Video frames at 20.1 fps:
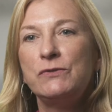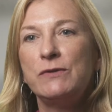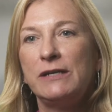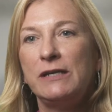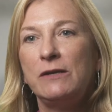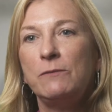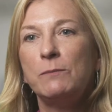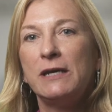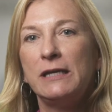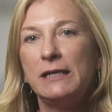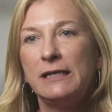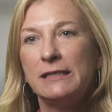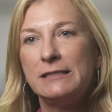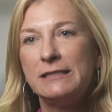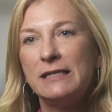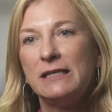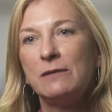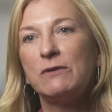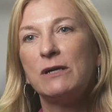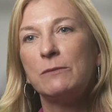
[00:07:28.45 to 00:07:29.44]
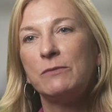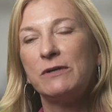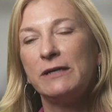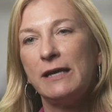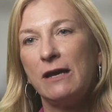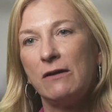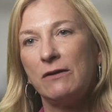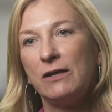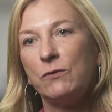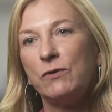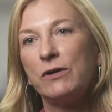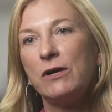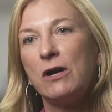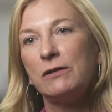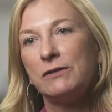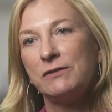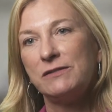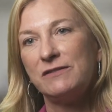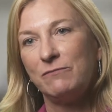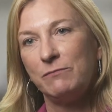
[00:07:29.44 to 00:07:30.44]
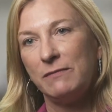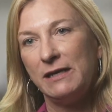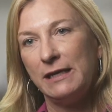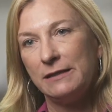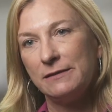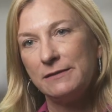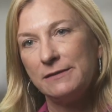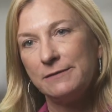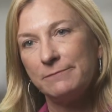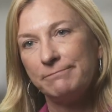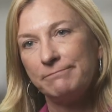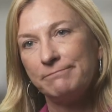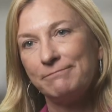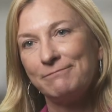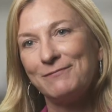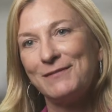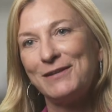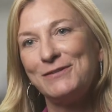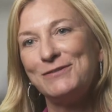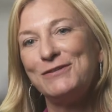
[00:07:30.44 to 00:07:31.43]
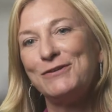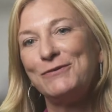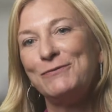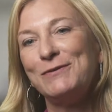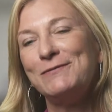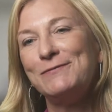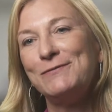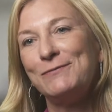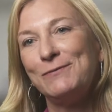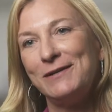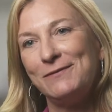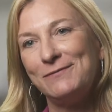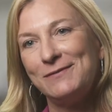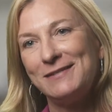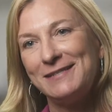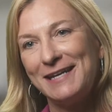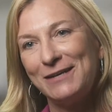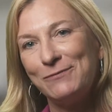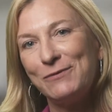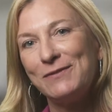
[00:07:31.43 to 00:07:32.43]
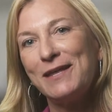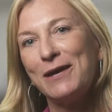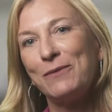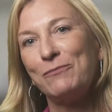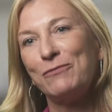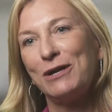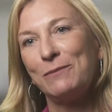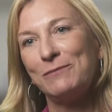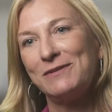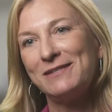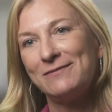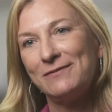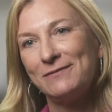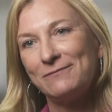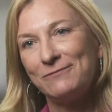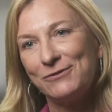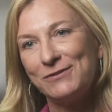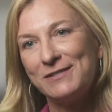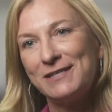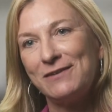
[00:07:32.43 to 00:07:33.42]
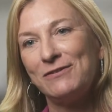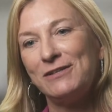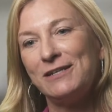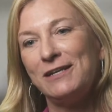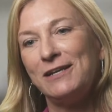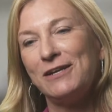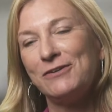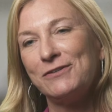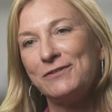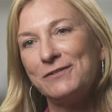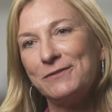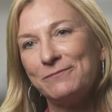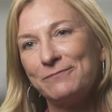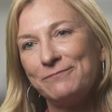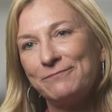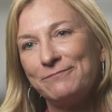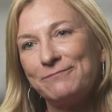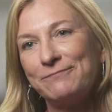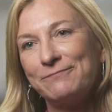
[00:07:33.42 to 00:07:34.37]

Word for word: to anybody in Santa Barbara County regardless of needs. And so we've, we've stayed with that promise for 70 years.